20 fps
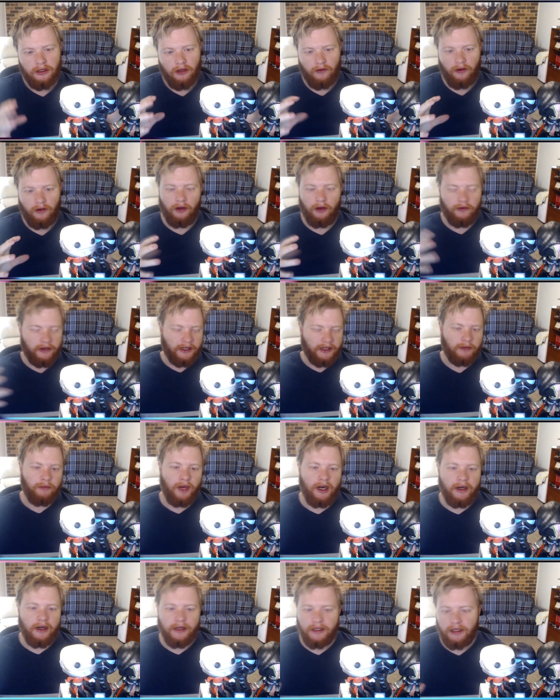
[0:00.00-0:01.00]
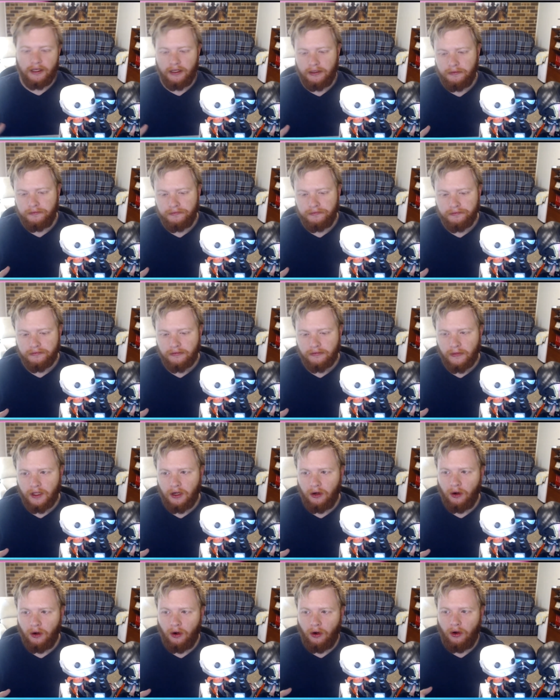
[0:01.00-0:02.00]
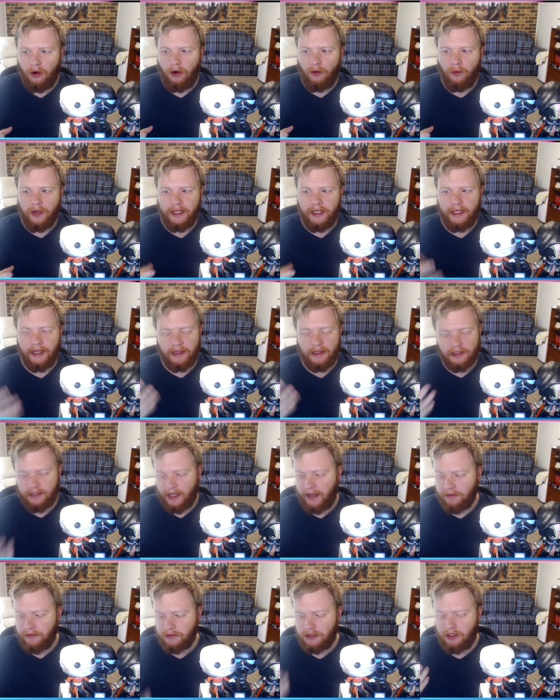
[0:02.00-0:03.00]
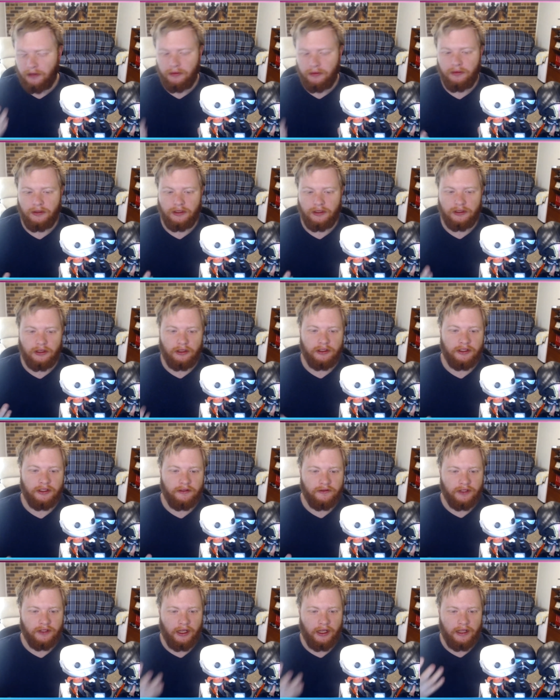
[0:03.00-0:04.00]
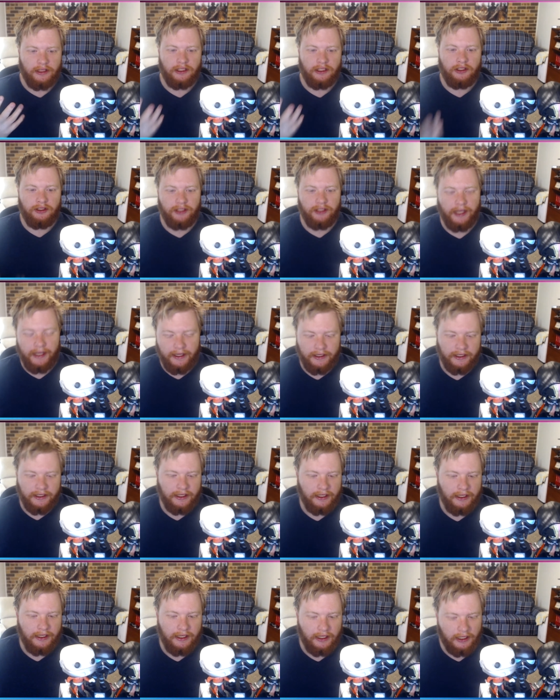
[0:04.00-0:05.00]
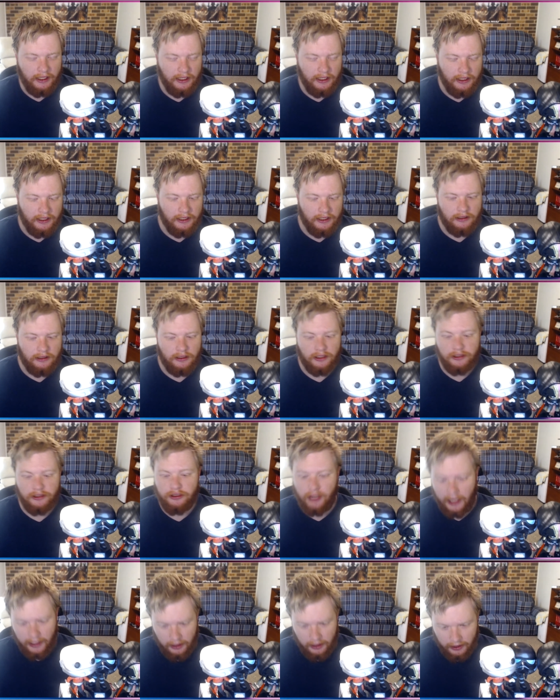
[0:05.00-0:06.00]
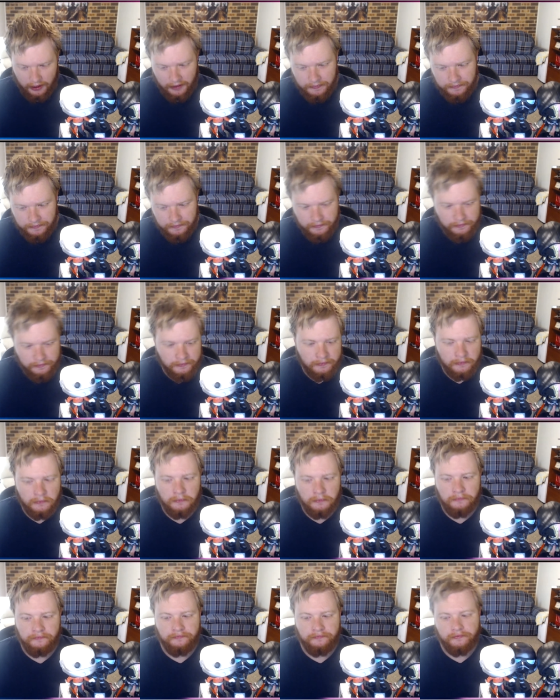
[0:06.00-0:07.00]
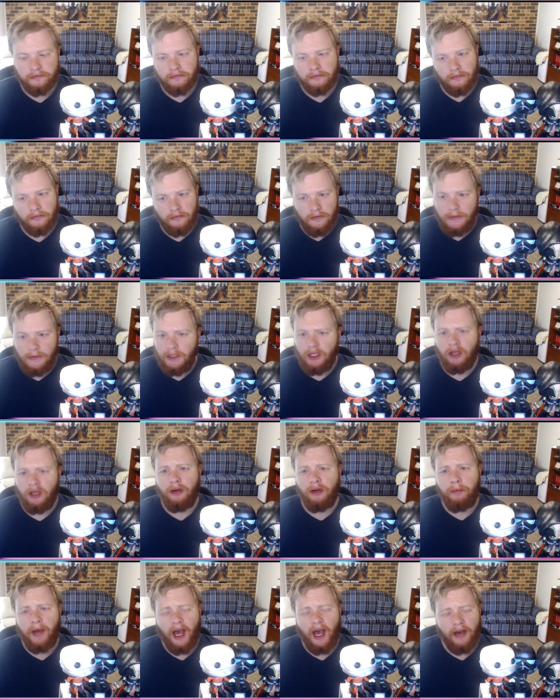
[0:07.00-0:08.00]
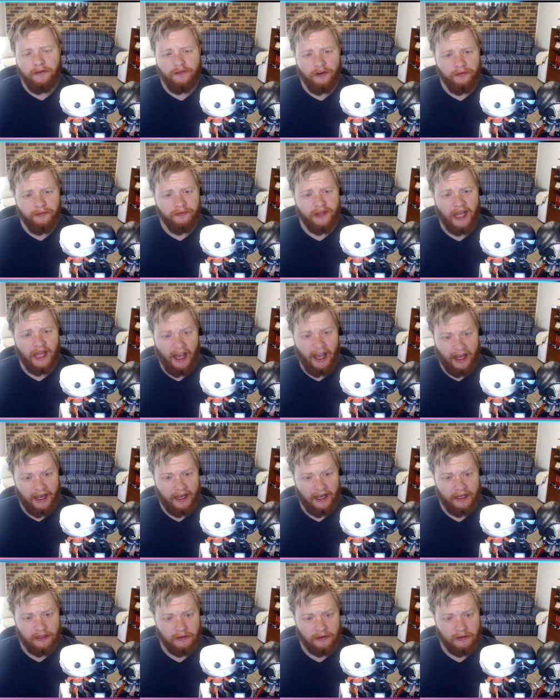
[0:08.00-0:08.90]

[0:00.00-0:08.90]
over in America, or we get the GameStop exclusives at Zing here in Australia. But apart from that,